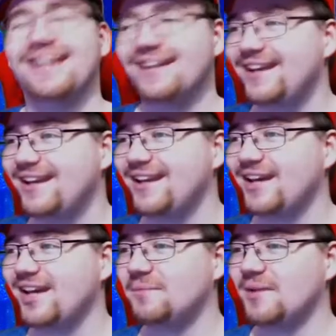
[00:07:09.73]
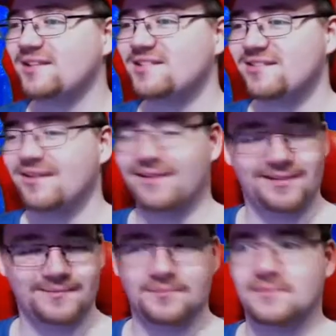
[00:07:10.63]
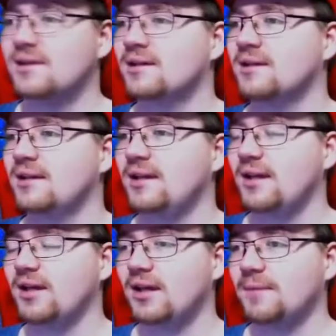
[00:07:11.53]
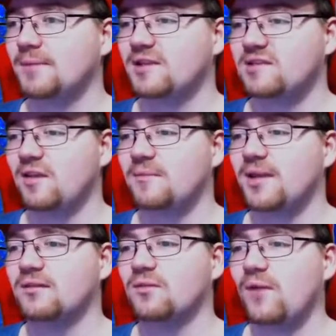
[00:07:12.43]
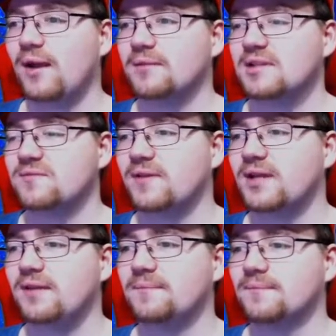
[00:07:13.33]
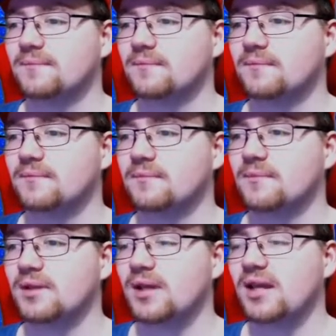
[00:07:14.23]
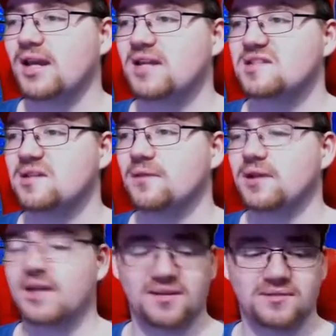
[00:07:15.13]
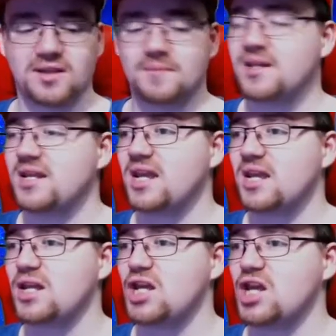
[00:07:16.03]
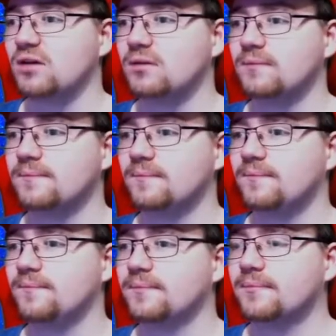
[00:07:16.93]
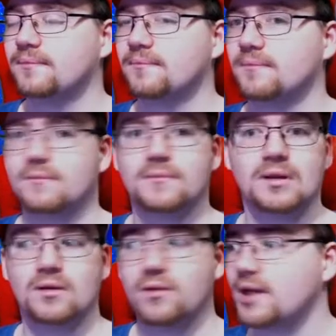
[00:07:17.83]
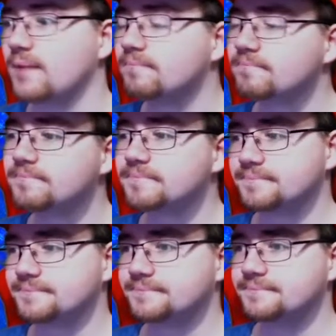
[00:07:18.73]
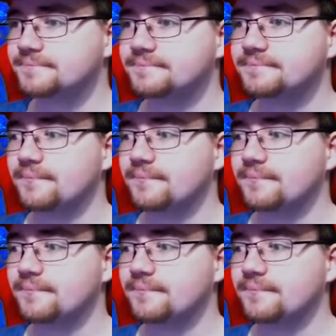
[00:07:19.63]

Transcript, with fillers: He, he got hit by the He got hit by the snowman. Wow, that's funny. Okay, someone get hit with the banana. Alright. oh,